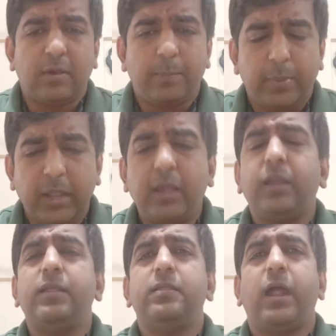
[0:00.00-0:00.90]
a
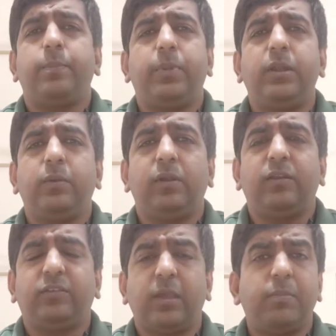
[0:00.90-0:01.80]
player in that
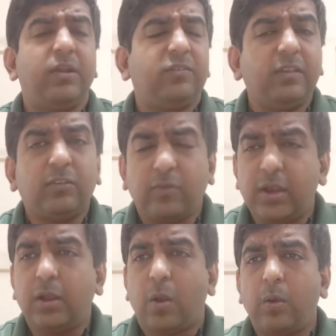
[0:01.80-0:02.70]
particular segment since
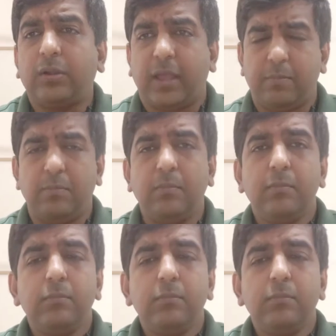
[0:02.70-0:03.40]
very long time,